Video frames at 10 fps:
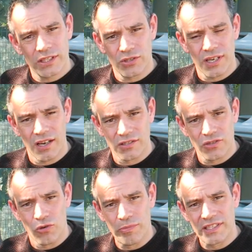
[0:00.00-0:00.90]
that you can't
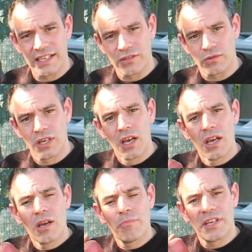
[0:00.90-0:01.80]
store potatoes
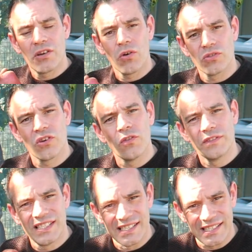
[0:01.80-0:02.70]
because
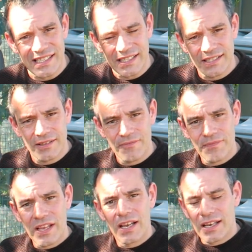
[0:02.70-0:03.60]
of disease.
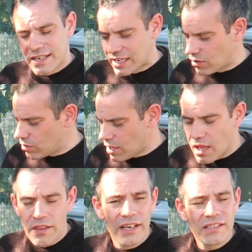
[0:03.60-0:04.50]
Now,
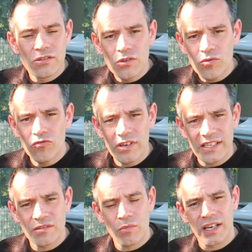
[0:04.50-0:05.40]
there is no
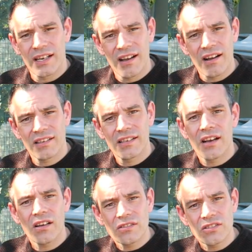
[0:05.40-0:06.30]
reason why a gardener
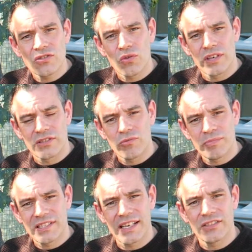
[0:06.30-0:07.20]
can't store his own
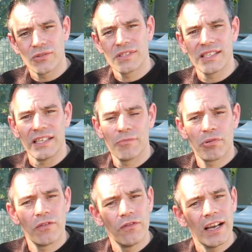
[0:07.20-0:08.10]
potato seed,
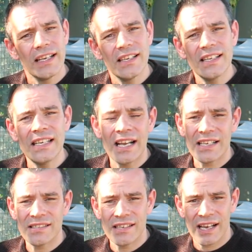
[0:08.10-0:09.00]
providing he
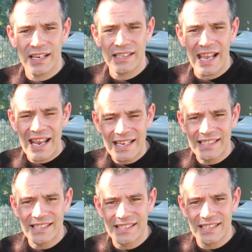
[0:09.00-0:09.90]
hasn't had any
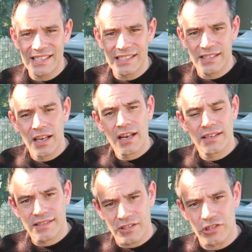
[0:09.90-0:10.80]
disease
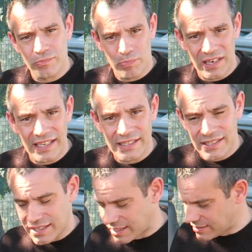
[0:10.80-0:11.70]
such as
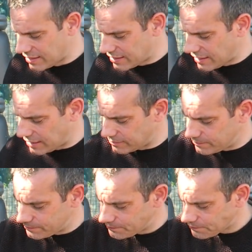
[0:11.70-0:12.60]
blight and things like that.
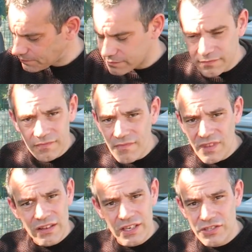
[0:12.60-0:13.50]

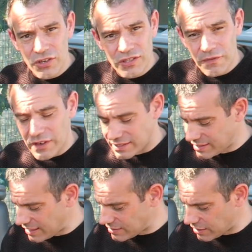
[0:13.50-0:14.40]
This year is a
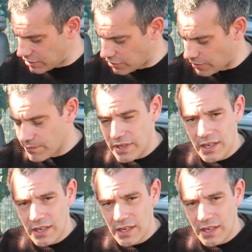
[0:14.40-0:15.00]
fantastic year.